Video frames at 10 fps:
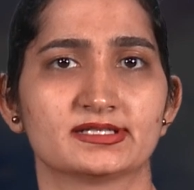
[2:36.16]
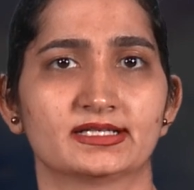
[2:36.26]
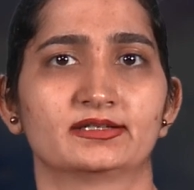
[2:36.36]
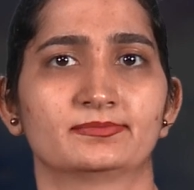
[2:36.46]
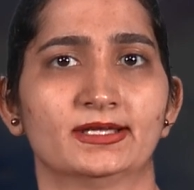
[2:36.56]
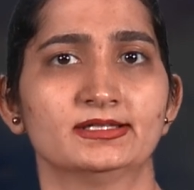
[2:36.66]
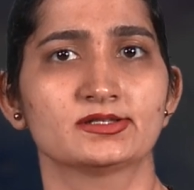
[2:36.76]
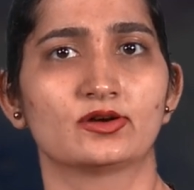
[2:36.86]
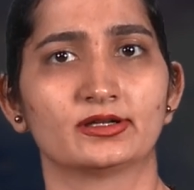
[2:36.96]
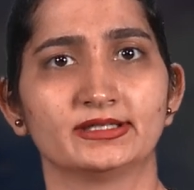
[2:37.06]
settlements
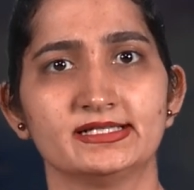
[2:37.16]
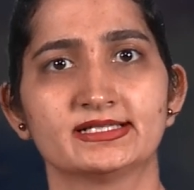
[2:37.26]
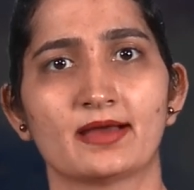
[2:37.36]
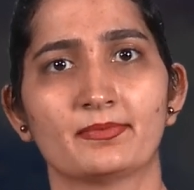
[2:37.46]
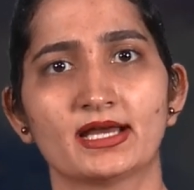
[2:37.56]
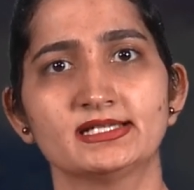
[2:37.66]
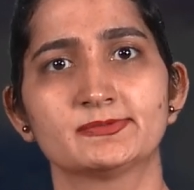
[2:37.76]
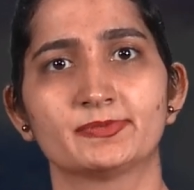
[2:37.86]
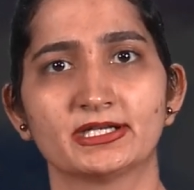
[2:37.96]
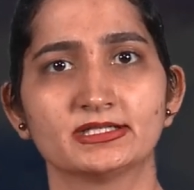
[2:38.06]
or the
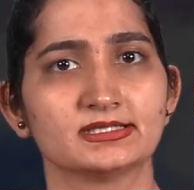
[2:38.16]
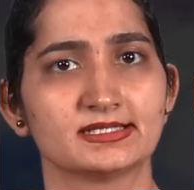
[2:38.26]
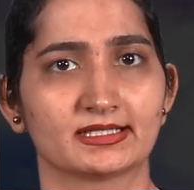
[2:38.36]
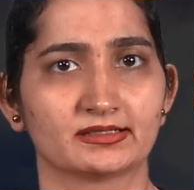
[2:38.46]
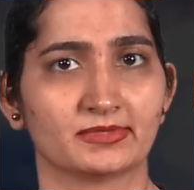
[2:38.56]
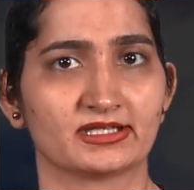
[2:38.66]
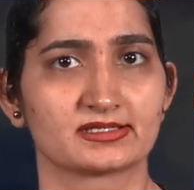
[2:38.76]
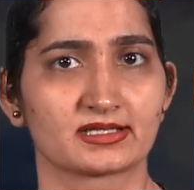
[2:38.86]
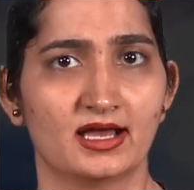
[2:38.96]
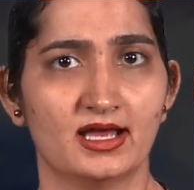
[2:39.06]
semi-sprinkle settlements.